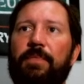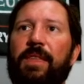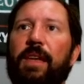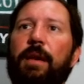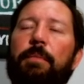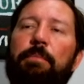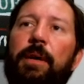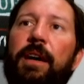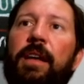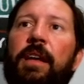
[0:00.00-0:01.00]
it.
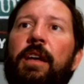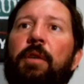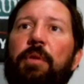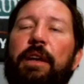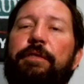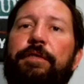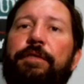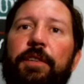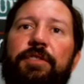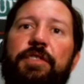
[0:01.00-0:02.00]
But when I
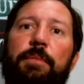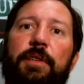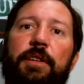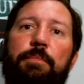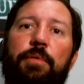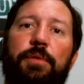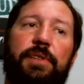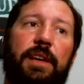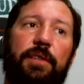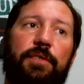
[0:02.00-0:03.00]
first jumped into Pool
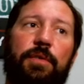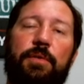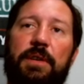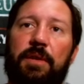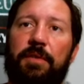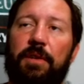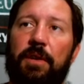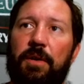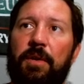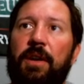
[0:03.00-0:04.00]
Together 2 years
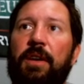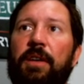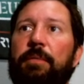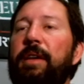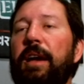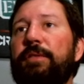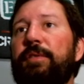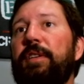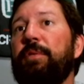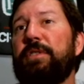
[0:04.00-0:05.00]
ago, gas
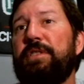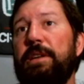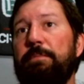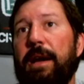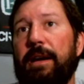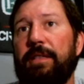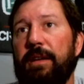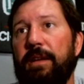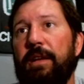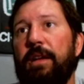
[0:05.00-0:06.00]
fees were cheap back
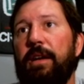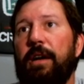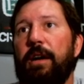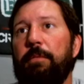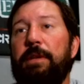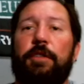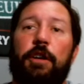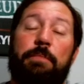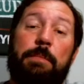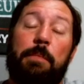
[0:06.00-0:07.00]
then. Even
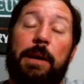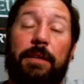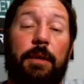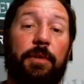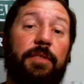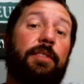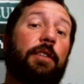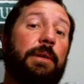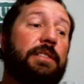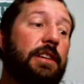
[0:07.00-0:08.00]
though people back then were
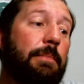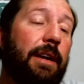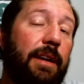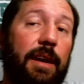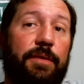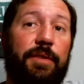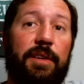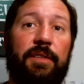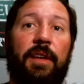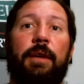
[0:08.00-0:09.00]
still bitching about gas
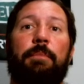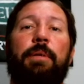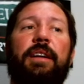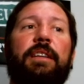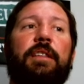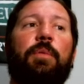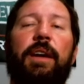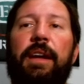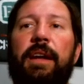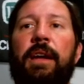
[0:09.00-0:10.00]
fees. But either
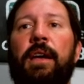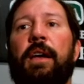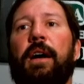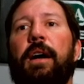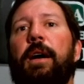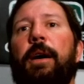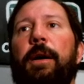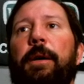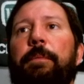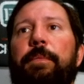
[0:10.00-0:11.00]
way,
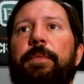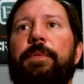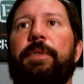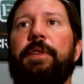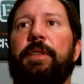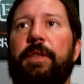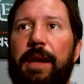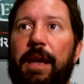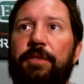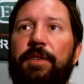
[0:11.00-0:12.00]
the
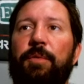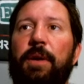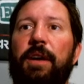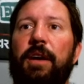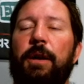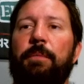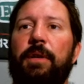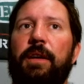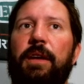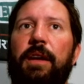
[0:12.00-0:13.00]
gas fees went up.
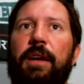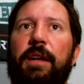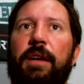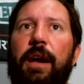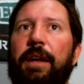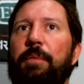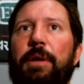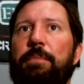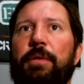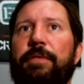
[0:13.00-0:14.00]
And I didn't
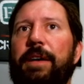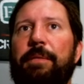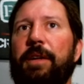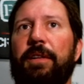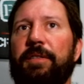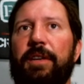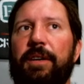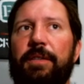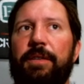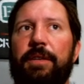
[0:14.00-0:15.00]
want to pull $5
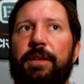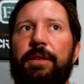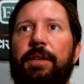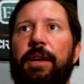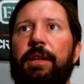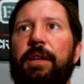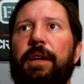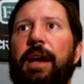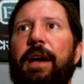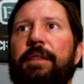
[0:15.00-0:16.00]
out, you know. And
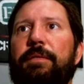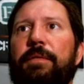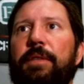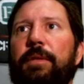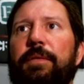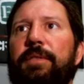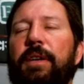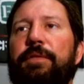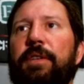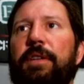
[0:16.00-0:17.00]
then I had, you know,
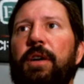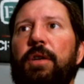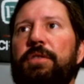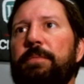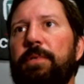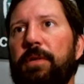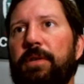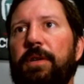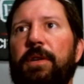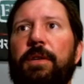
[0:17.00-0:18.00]
stuff in Ocean
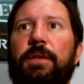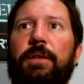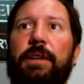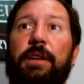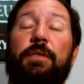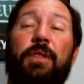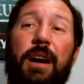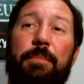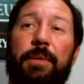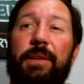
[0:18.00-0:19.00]
Protocol and
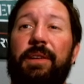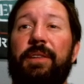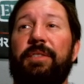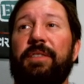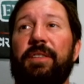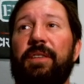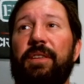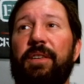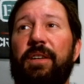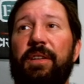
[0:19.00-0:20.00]
Acropolis and, you
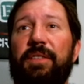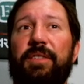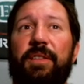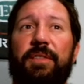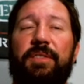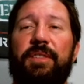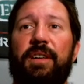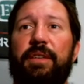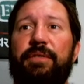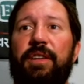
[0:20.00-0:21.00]
know, all this other
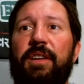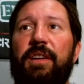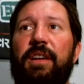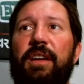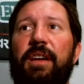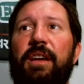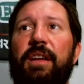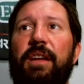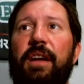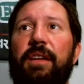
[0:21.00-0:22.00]
stuff,
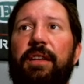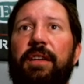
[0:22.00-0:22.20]
and I